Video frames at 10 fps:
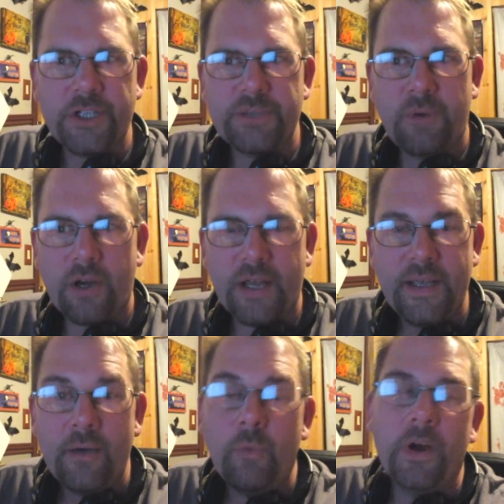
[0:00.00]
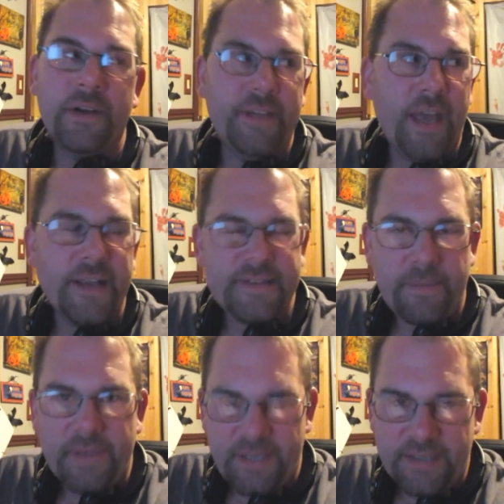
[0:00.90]
question mark. Well, yeah,
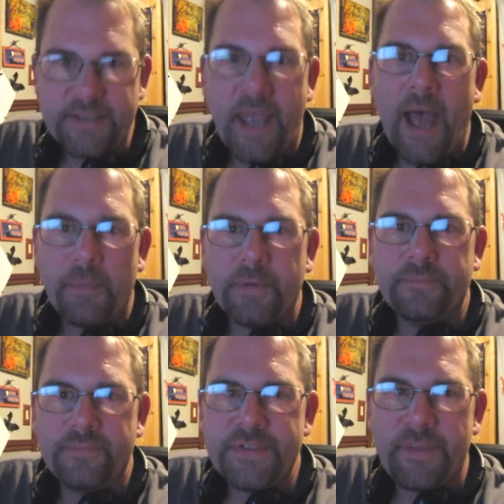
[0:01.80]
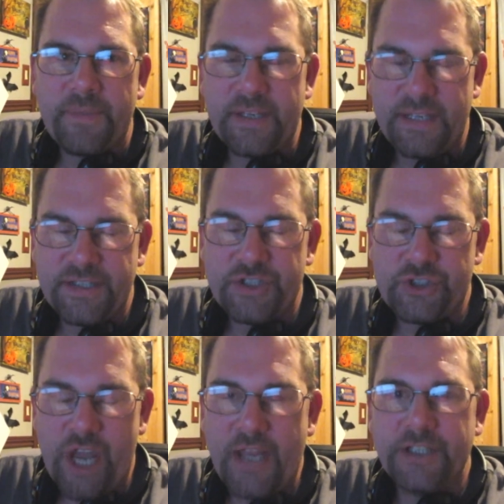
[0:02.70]
something needs to happen. Something needs to
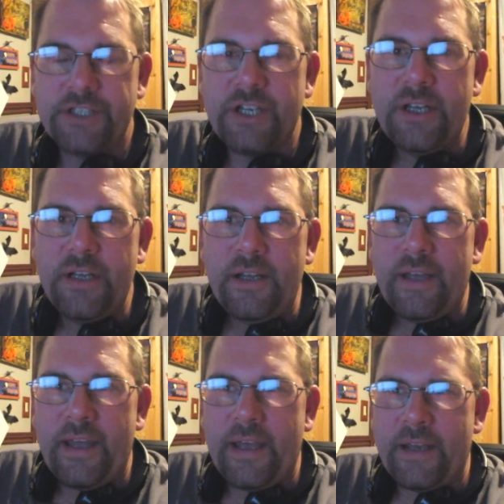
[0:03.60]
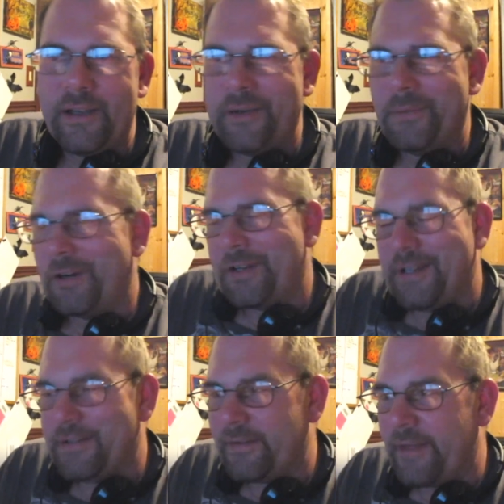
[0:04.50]
change. And I'll
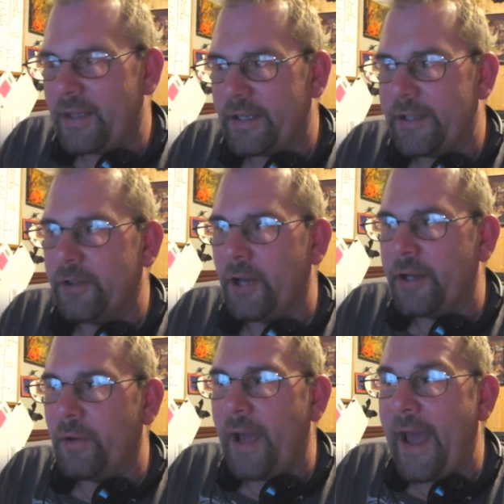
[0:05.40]
get into that later. I don't